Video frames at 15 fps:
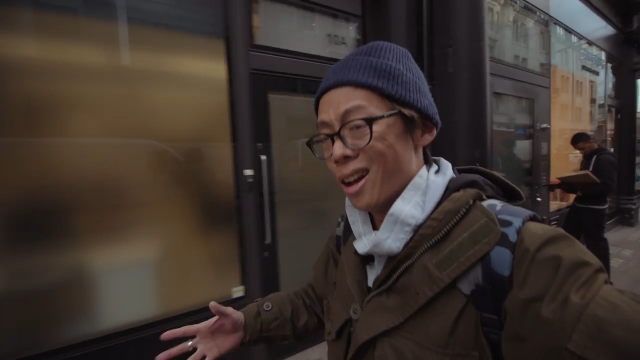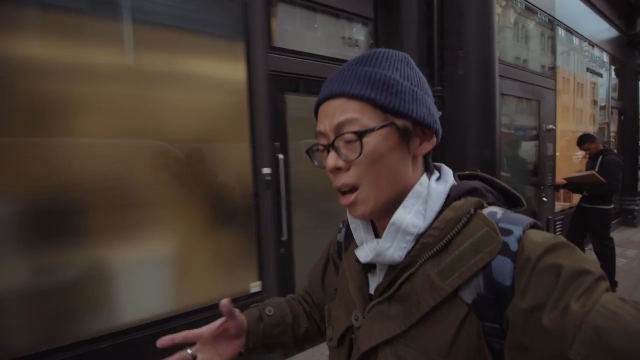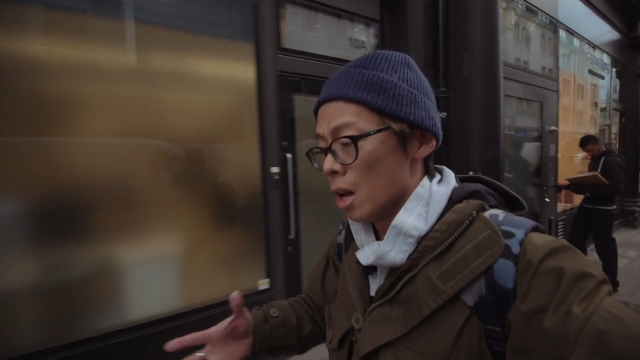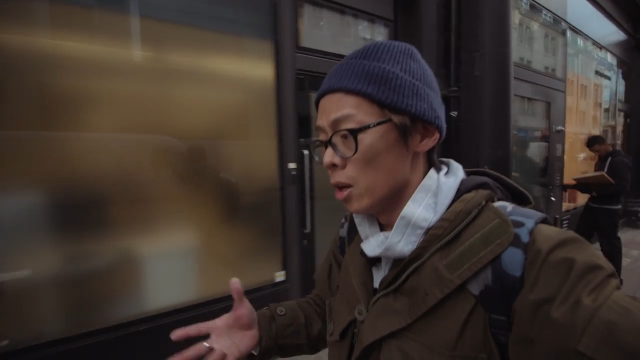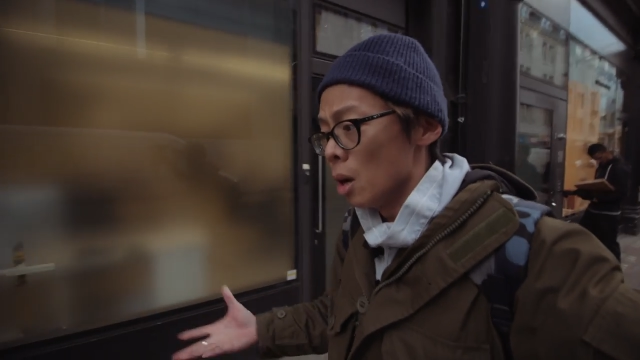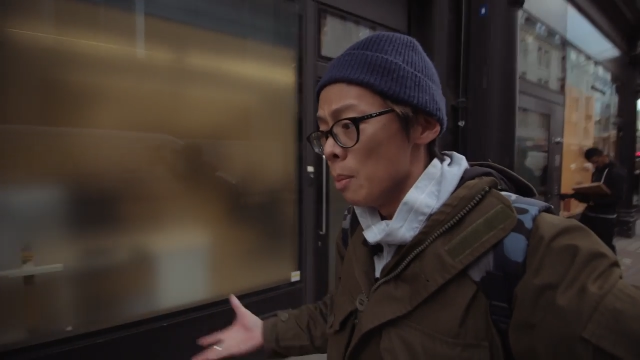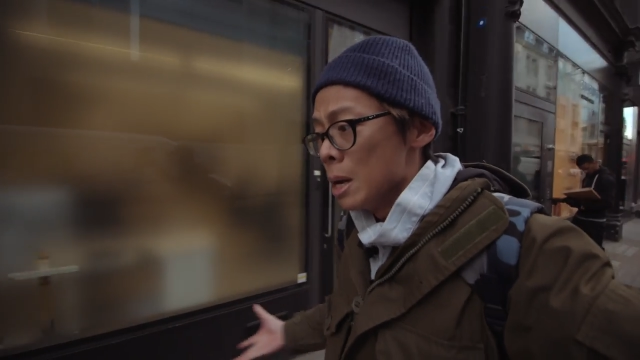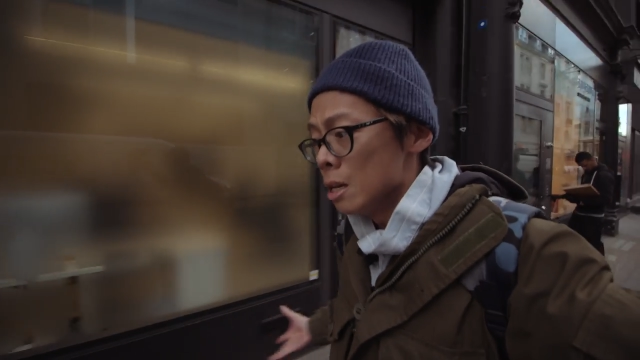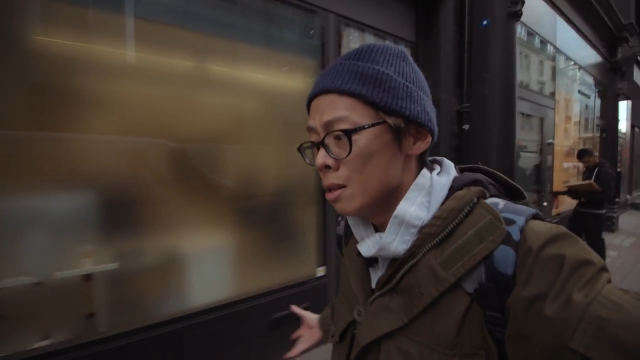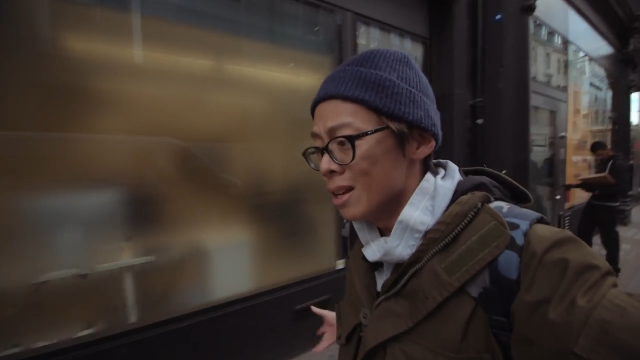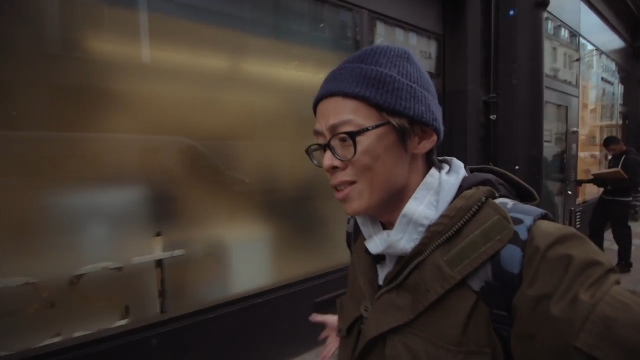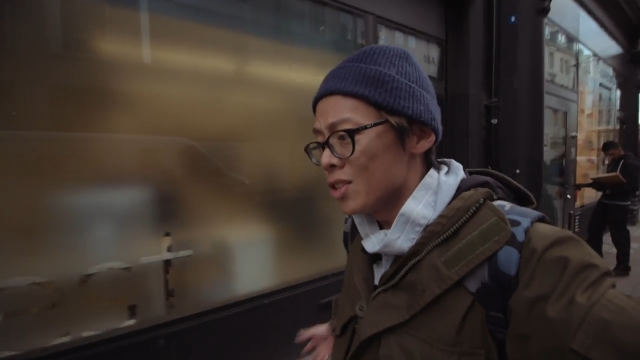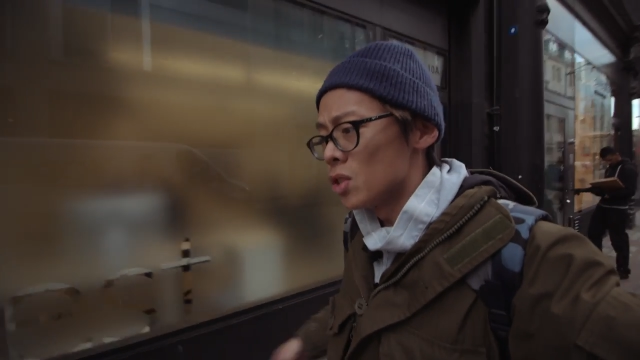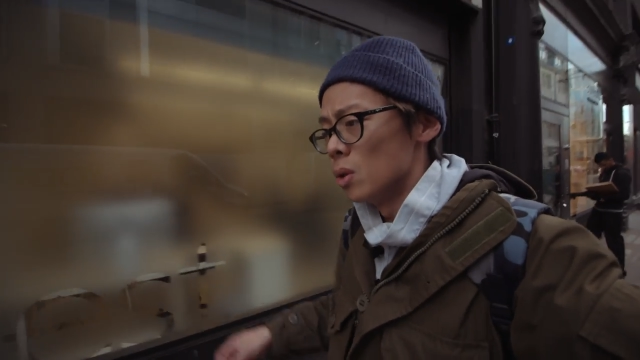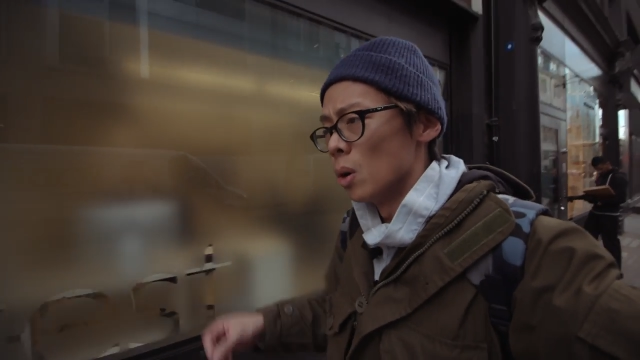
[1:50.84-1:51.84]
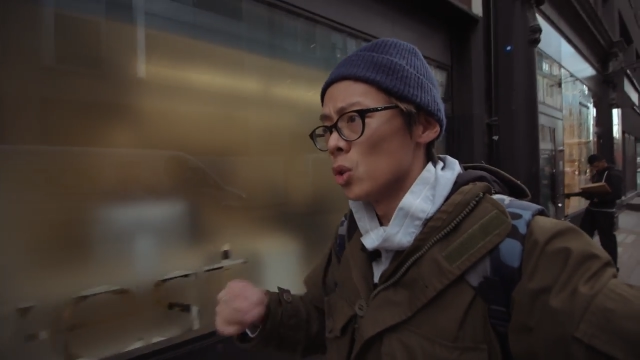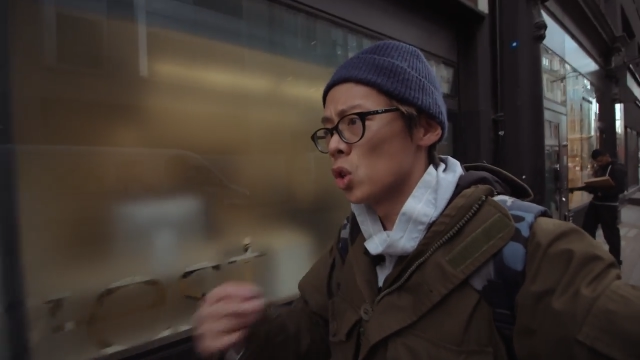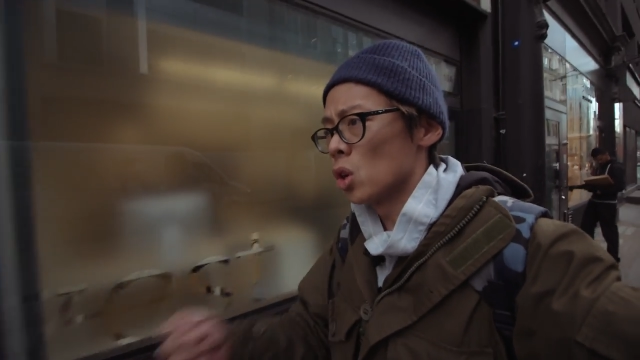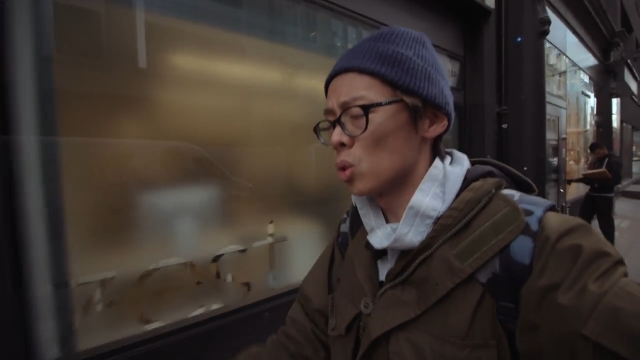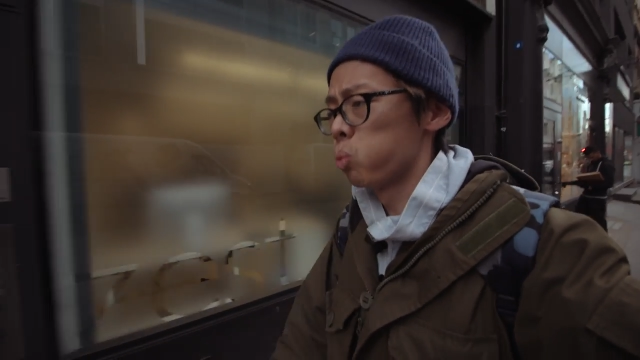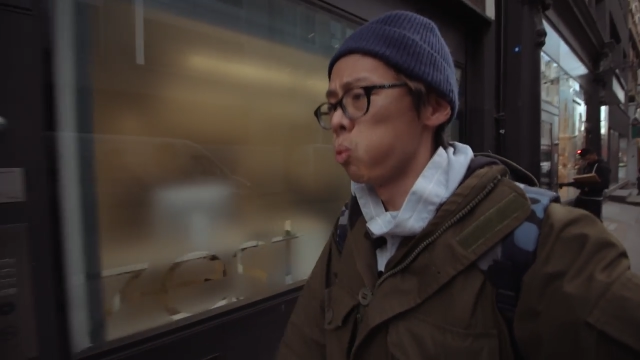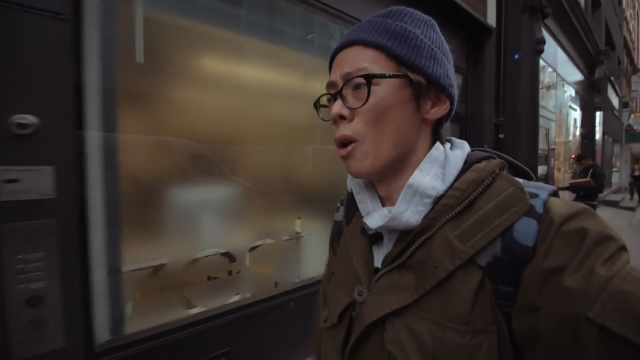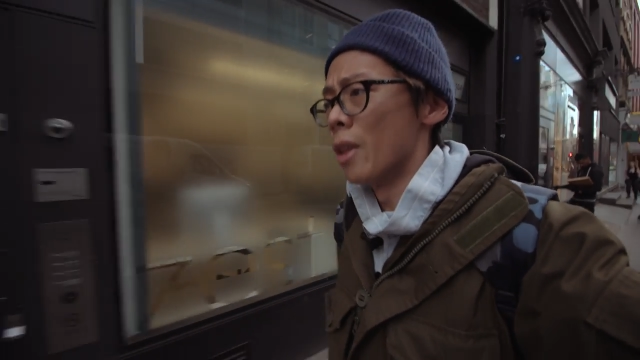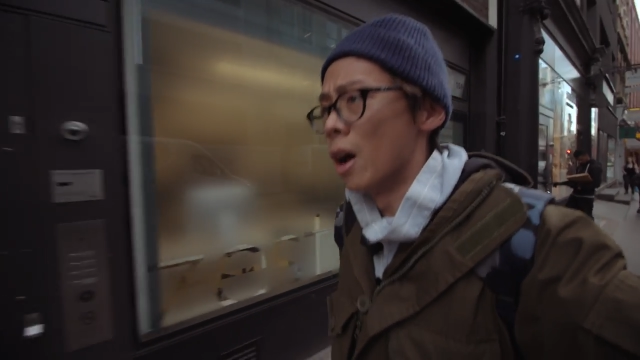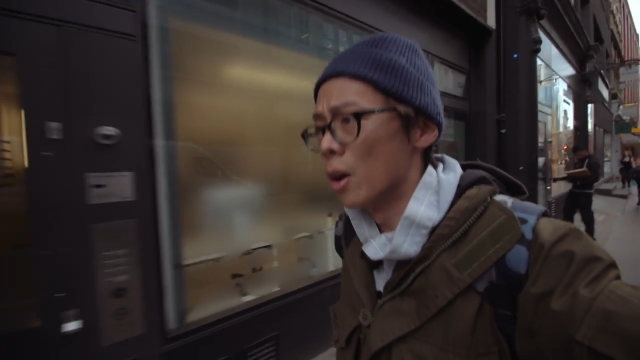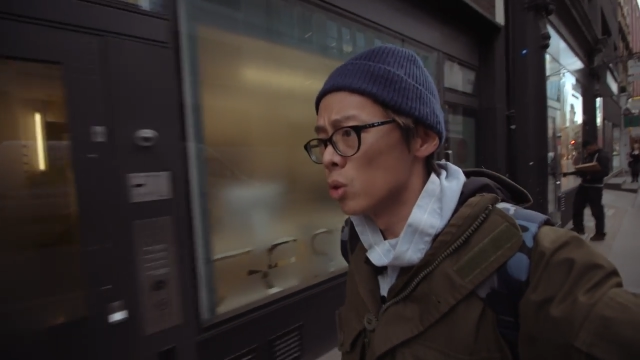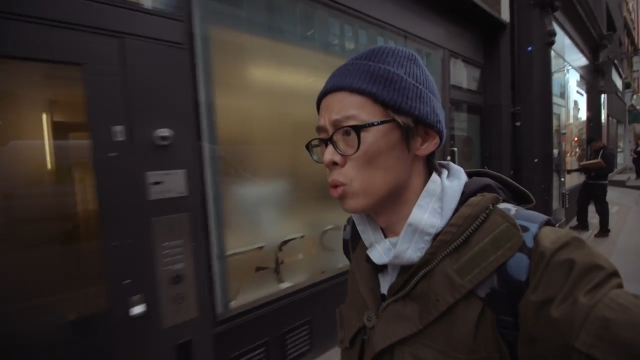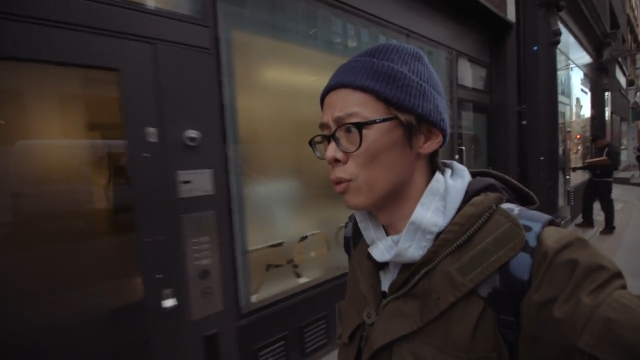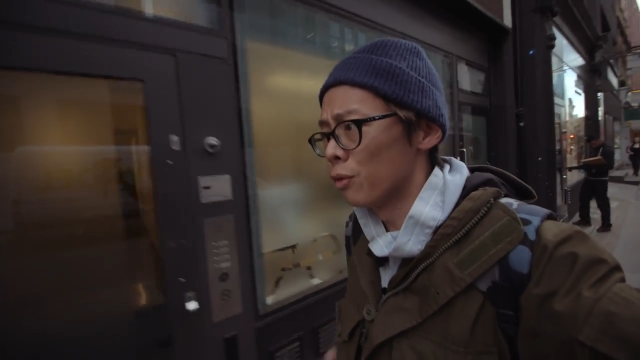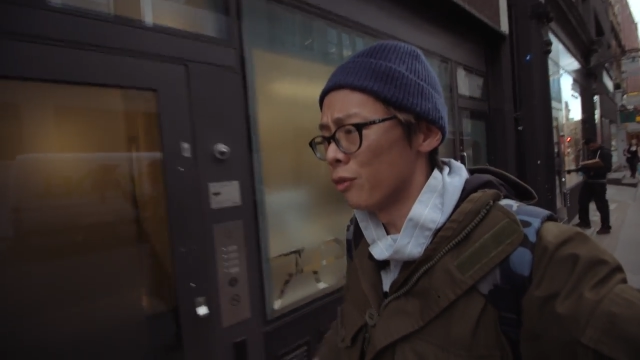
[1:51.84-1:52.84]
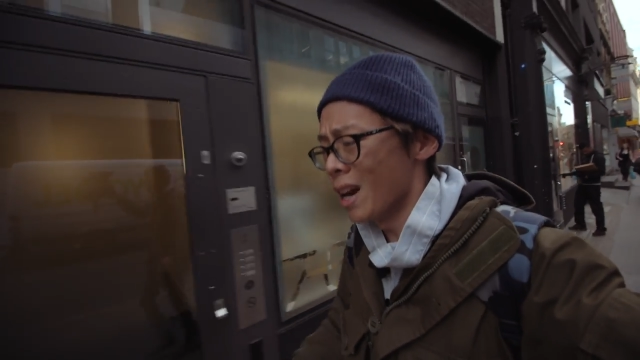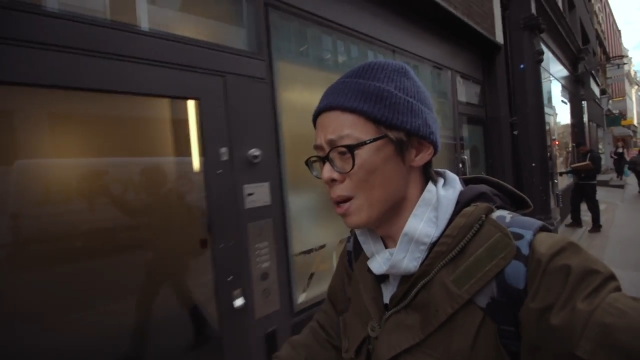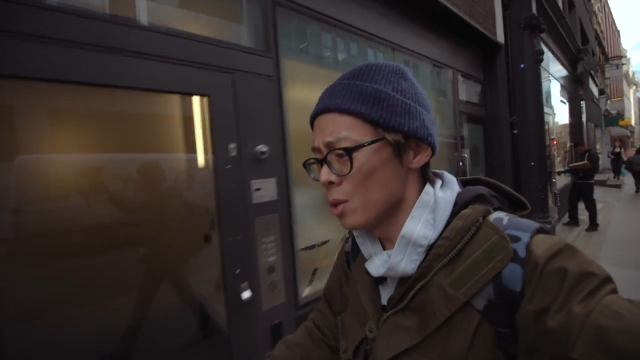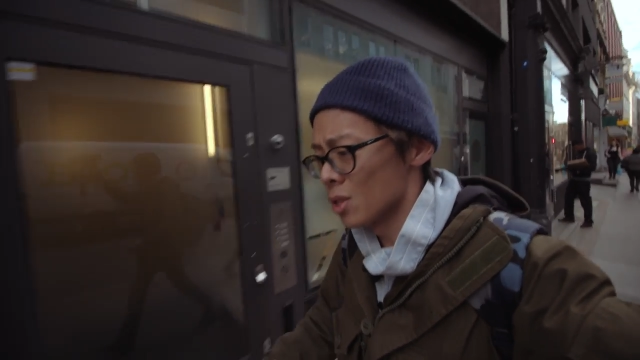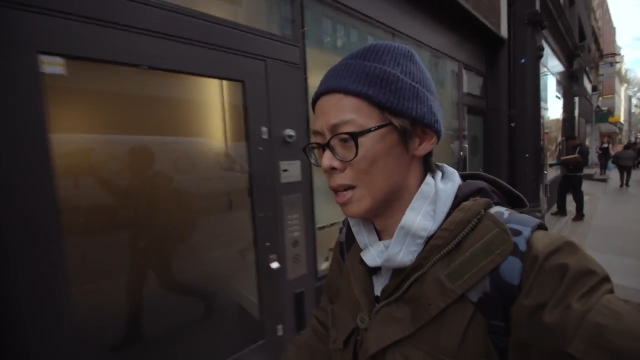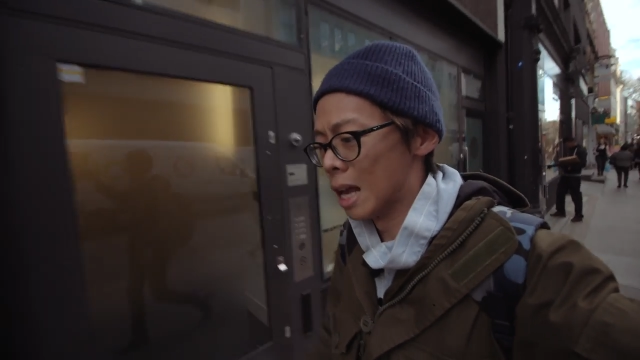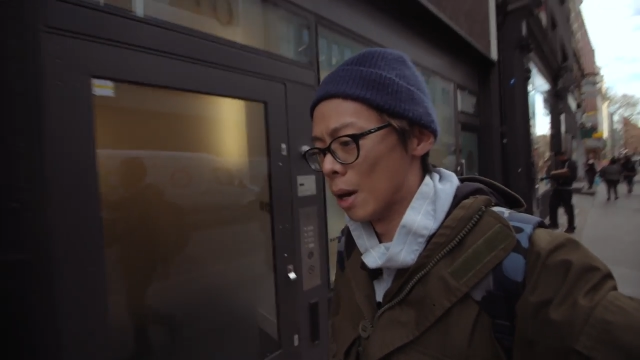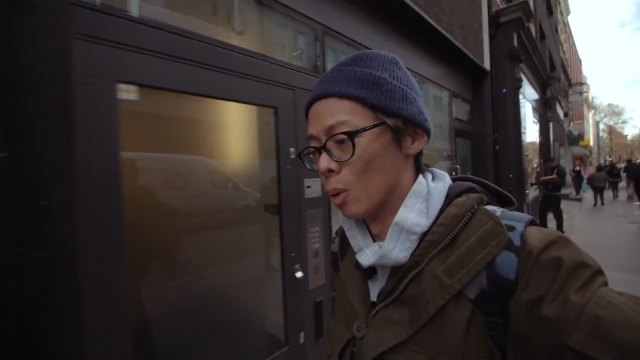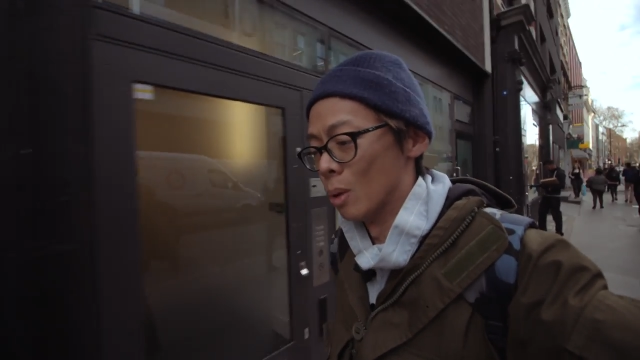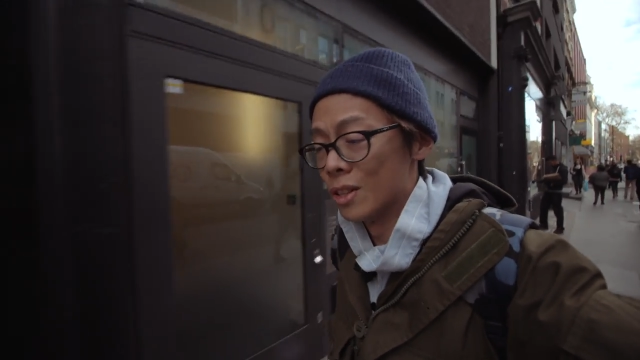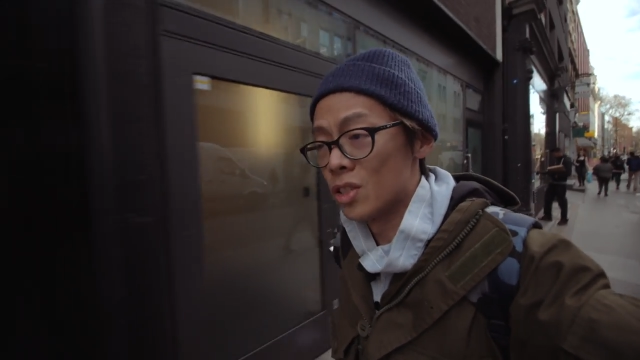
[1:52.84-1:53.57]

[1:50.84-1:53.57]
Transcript: And I mean, it's not just 100,000 now.